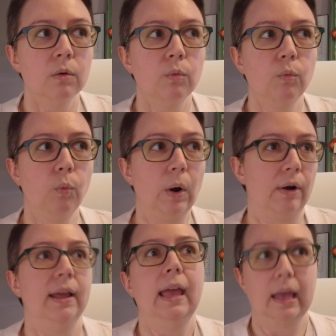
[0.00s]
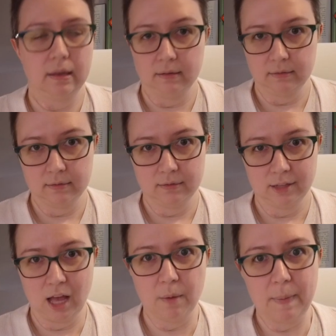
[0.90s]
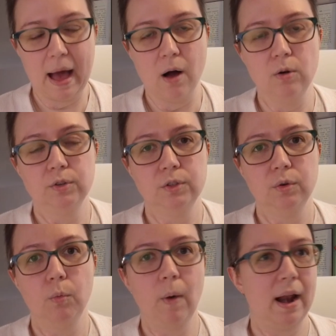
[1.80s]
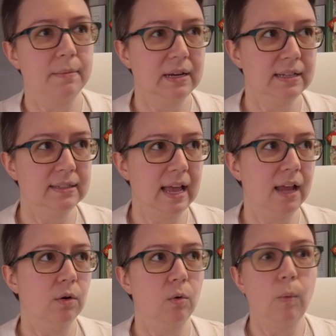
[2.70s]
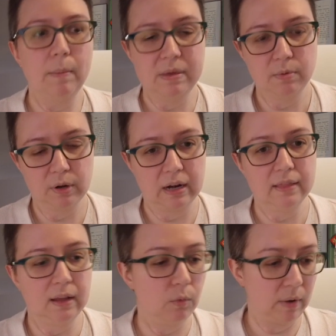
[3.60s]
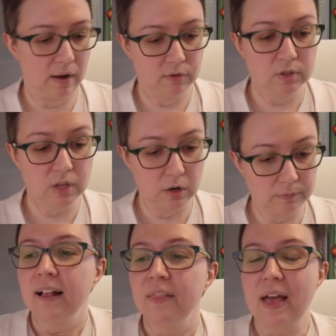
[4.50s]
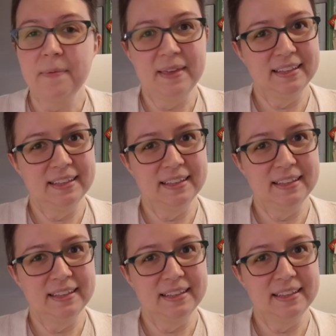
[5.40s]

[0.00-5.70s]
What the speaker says: worrying about what I'm going to say or what people are going to think or whatever. So that being